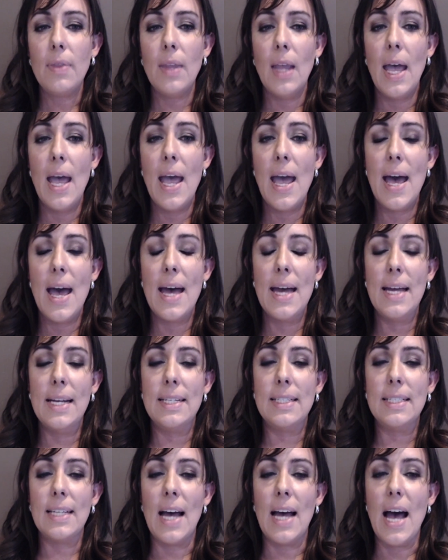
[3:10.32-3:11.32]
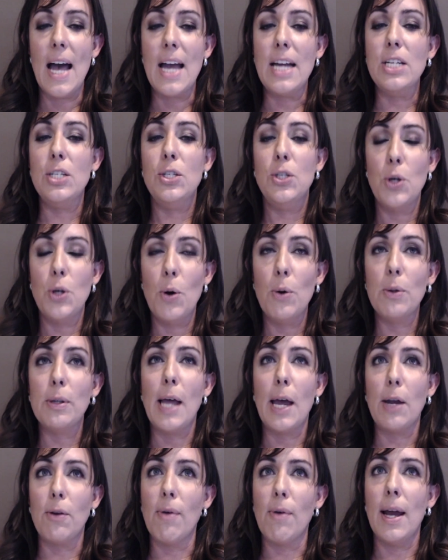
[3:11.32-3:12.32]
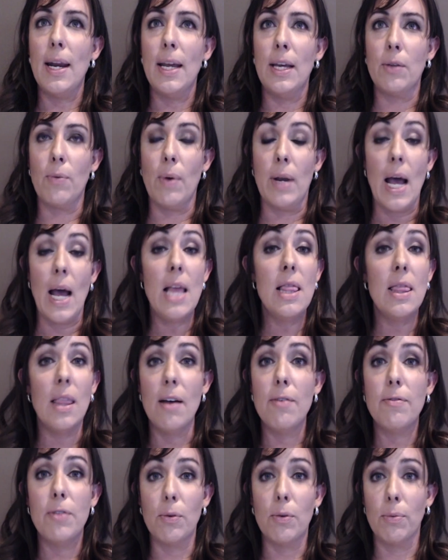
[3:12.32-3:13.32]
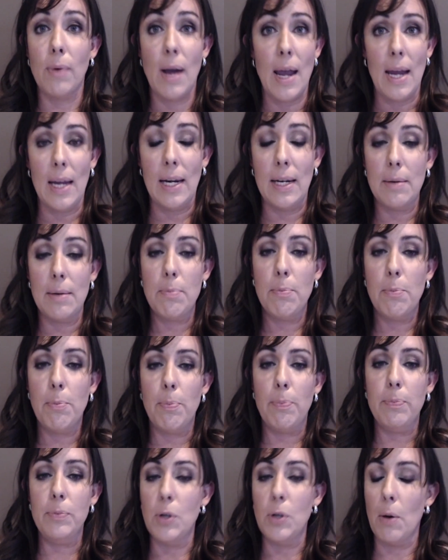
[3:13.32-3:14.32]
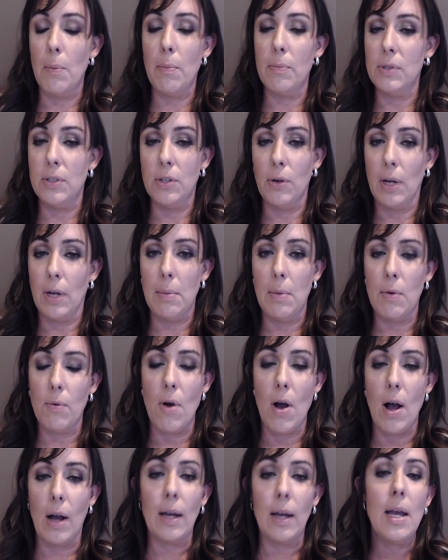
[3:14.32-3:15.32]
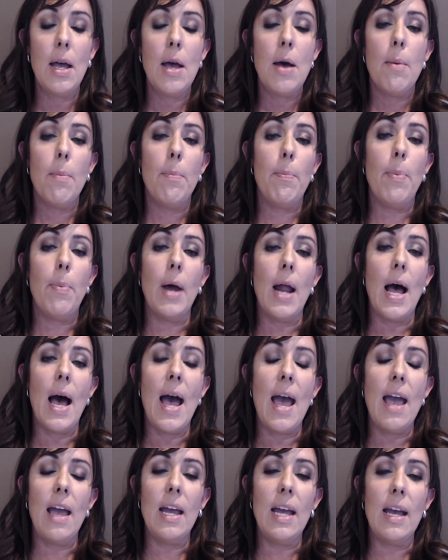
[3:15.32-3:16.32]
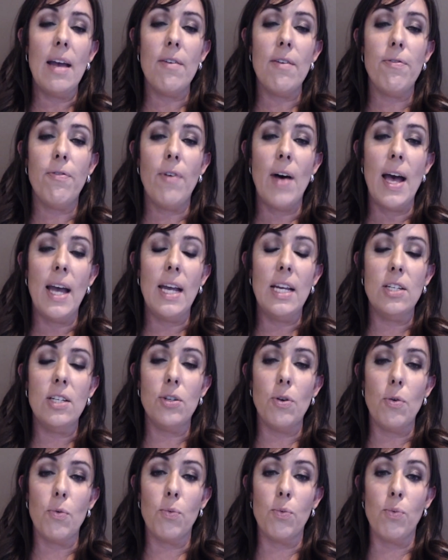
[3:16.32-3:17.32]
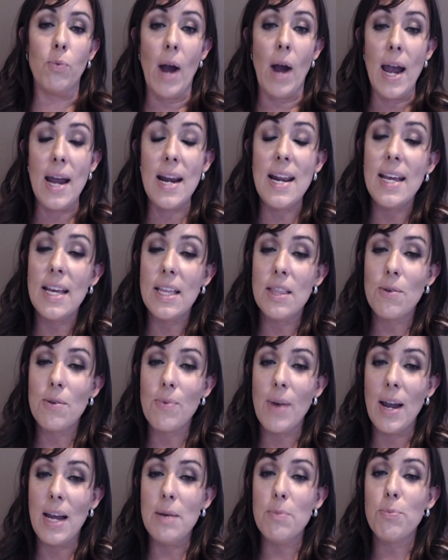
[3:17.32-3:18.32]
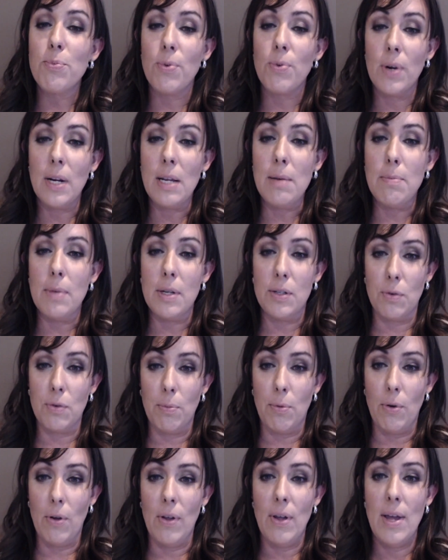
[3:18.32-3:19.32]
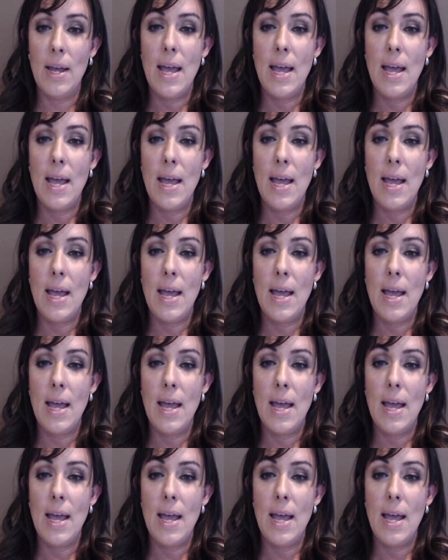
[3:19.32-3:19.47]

And I don't like riding in the rain. I love the rain. Don't get me wrong. But I find riding in the rain pretty miserable.